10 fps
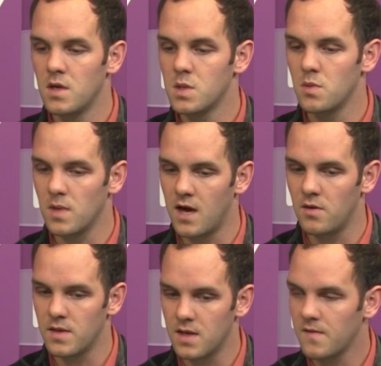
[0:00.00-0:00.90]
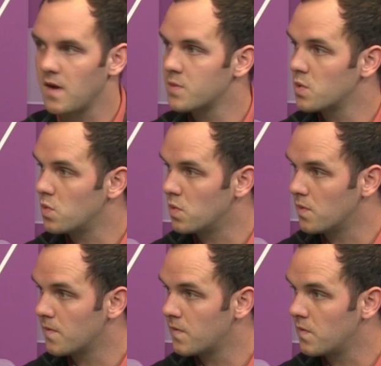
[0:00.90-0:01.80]
to allow the desktop
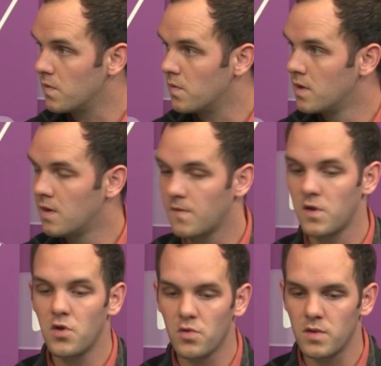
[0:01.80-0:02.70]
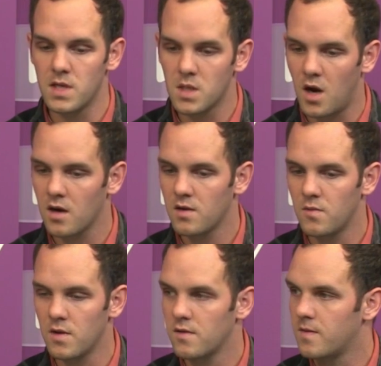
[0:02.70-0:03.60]
tools to securely talk
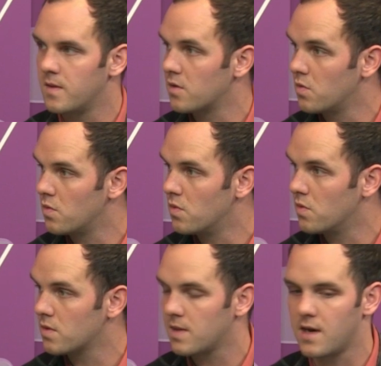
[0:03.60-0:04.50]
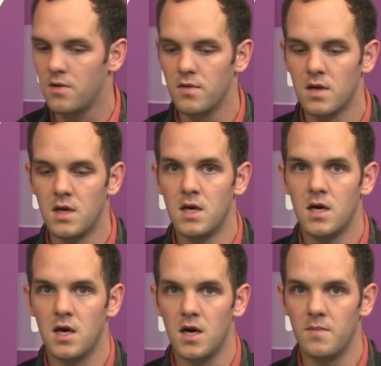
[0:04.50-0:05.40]
with the Google Cloud
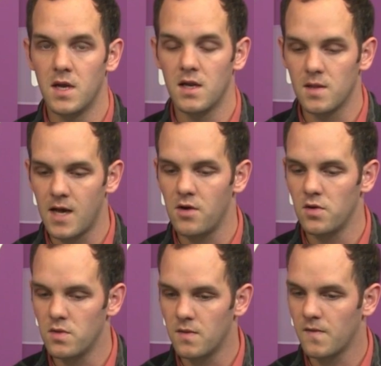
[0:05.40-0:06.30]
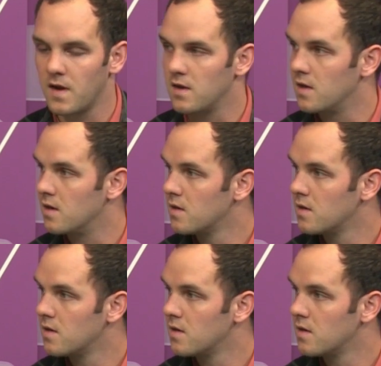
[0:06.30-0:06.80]
um, and allow you to sign in